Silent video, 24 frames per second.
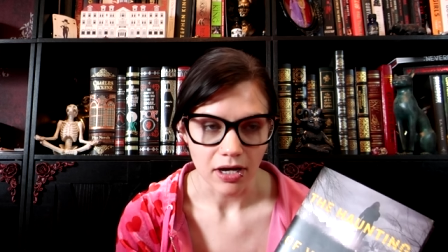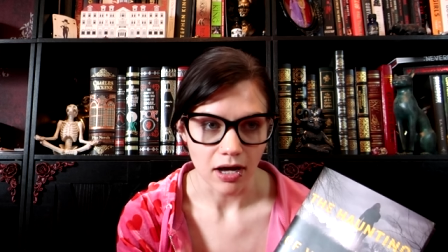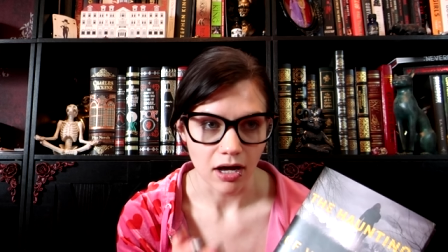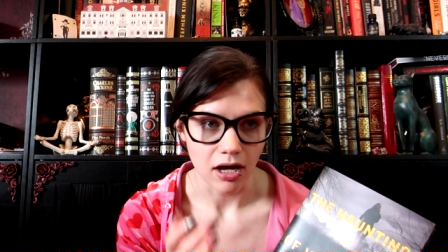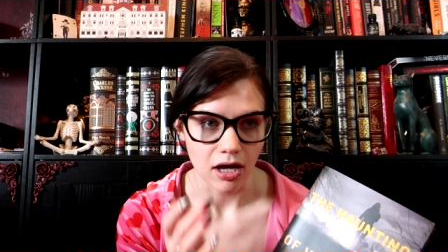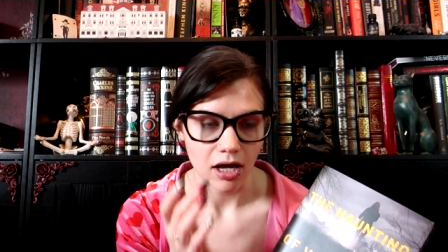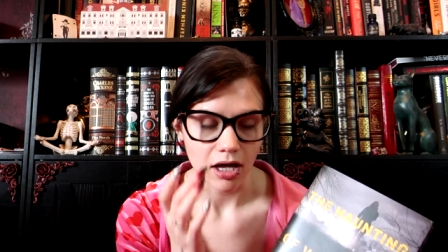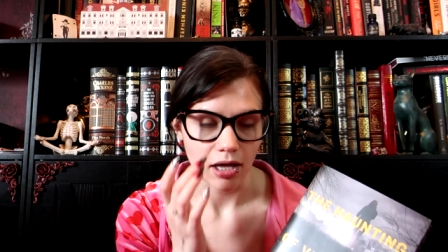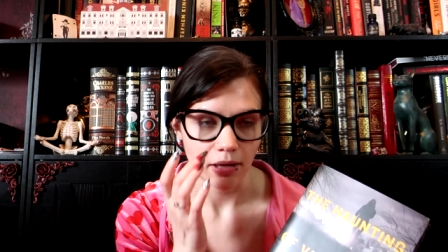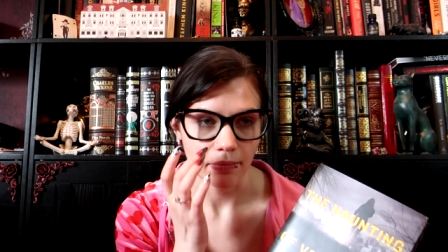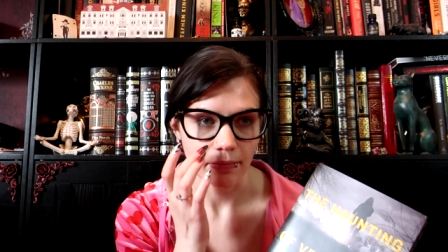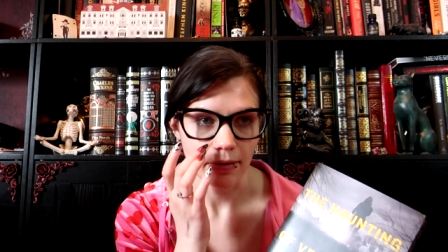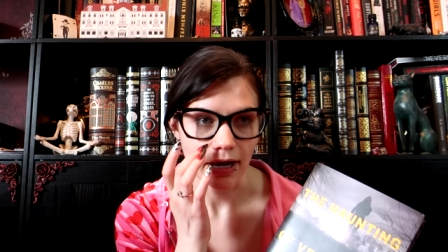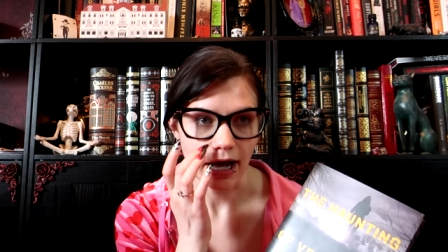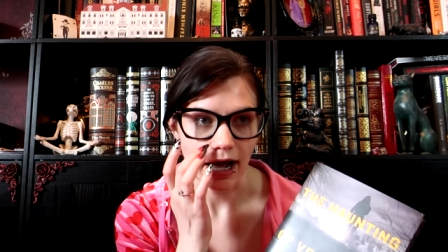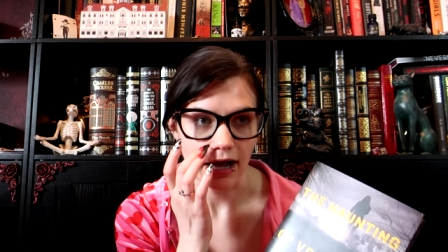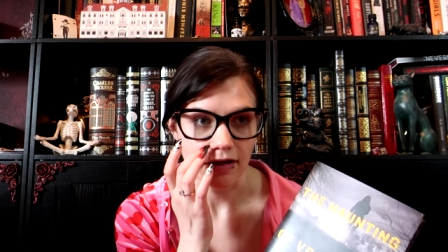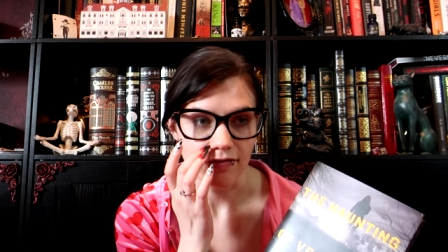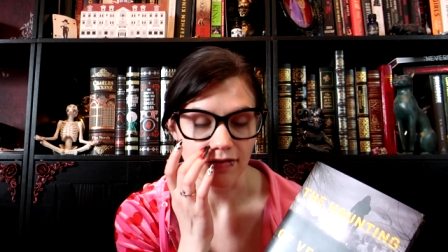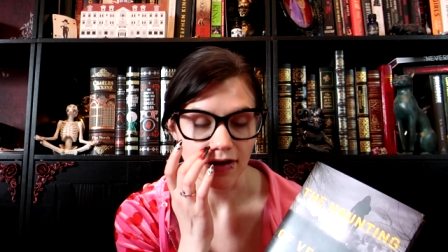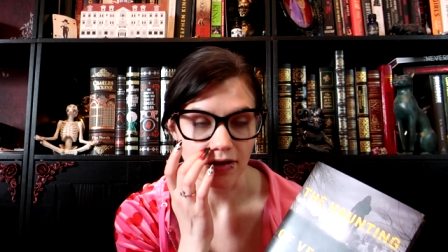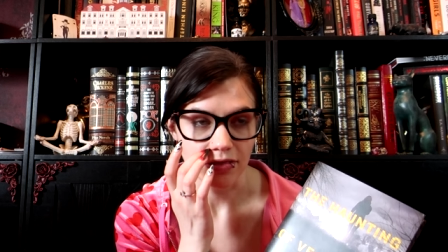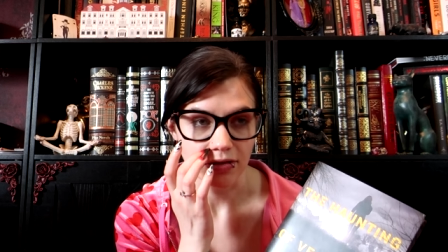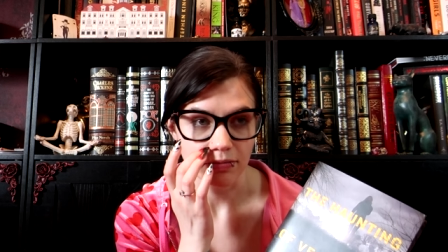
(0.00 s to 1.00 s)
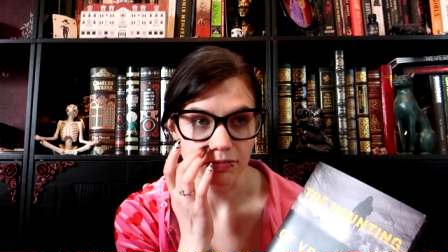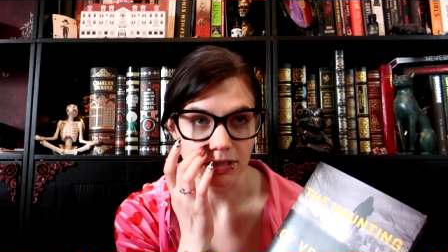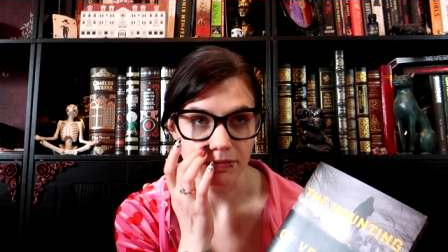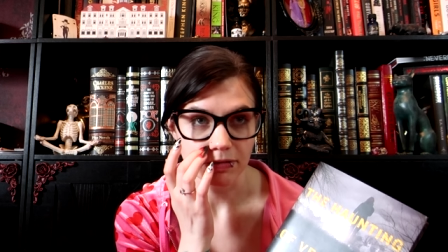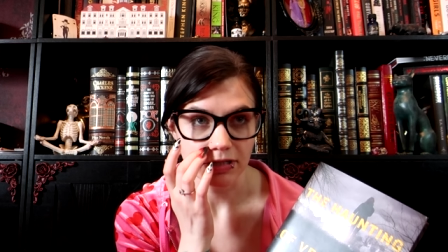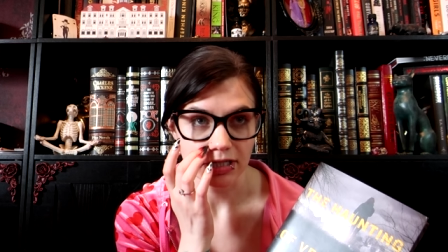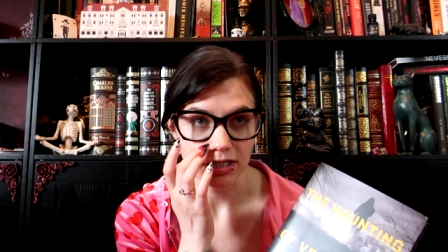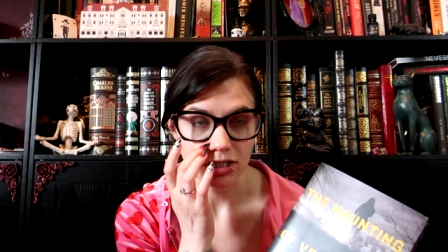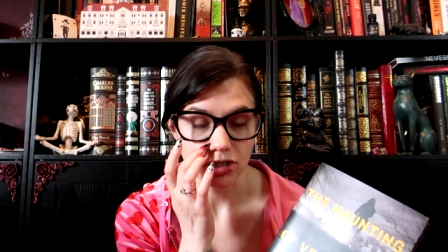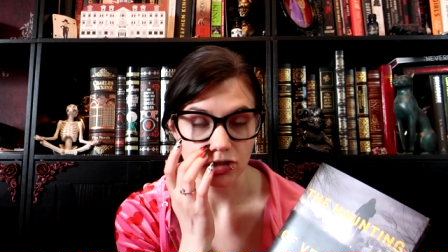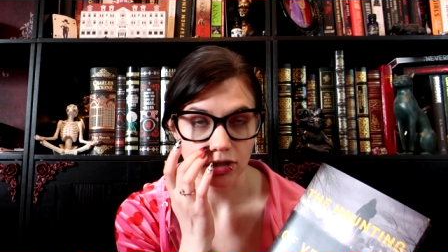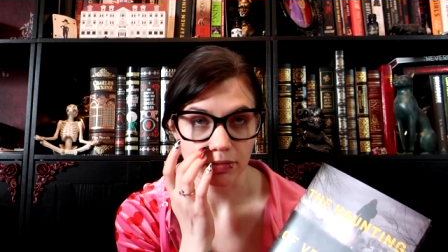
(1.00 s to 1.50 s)
Um, I found them to
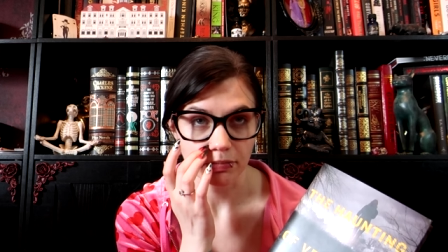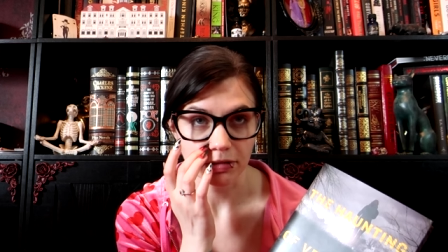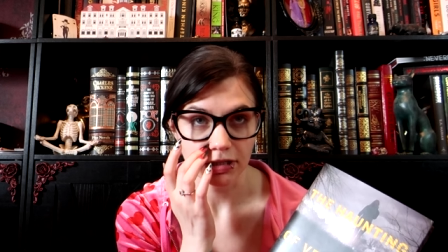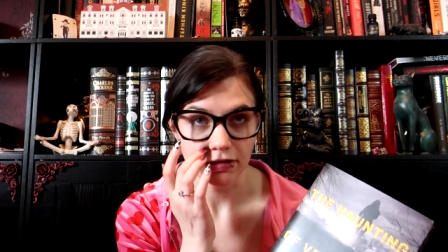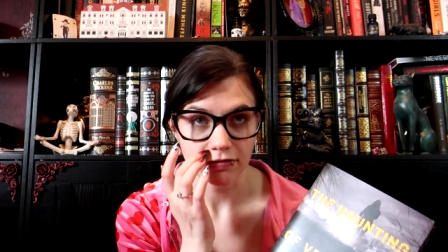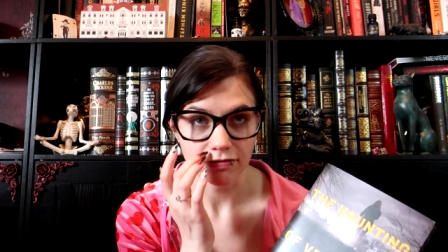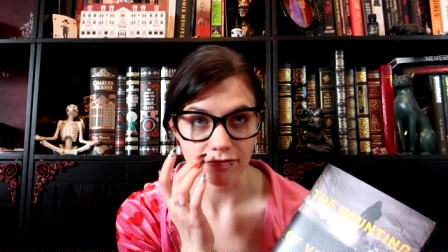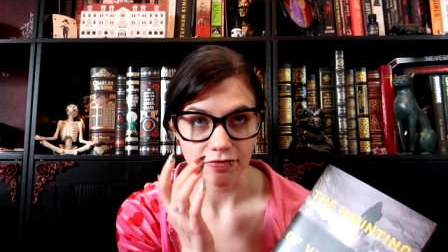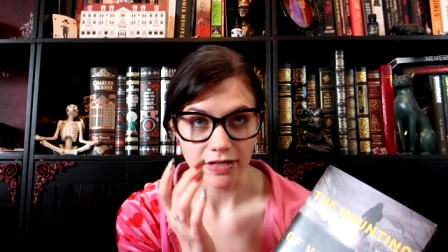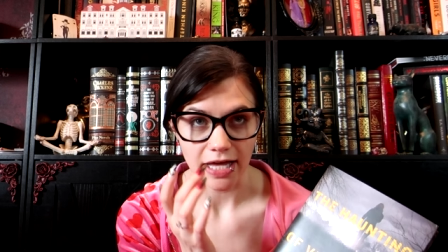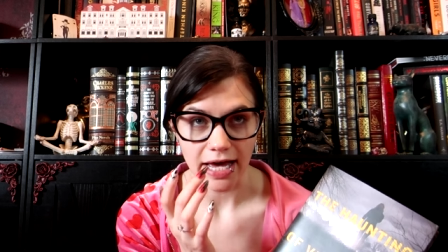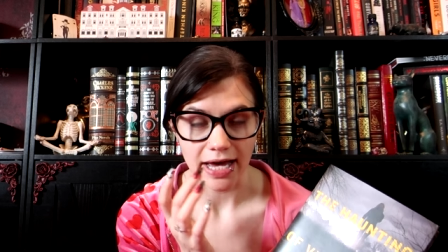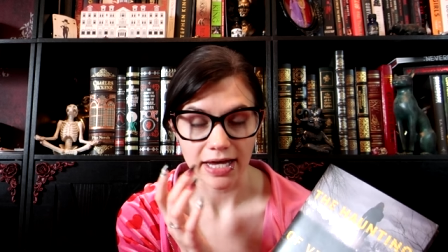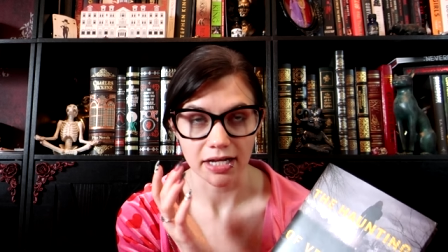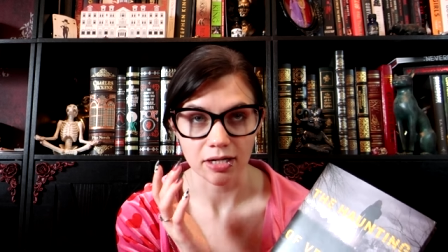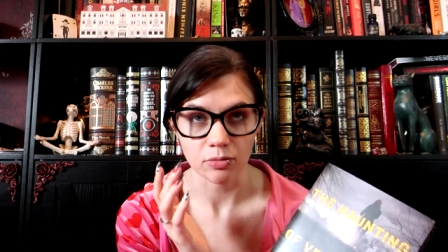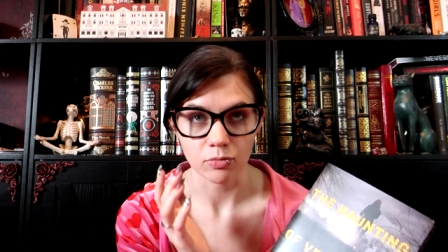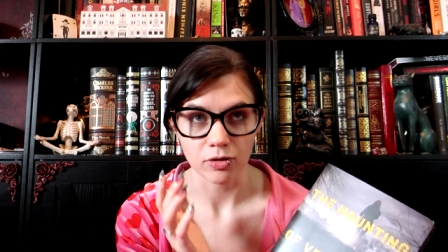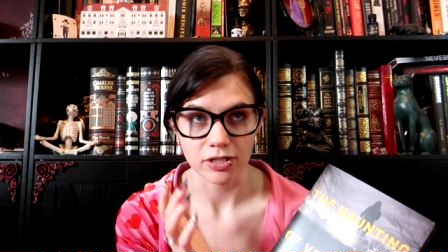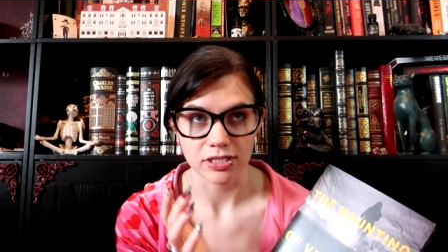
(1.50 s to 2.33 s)
be extremely flat and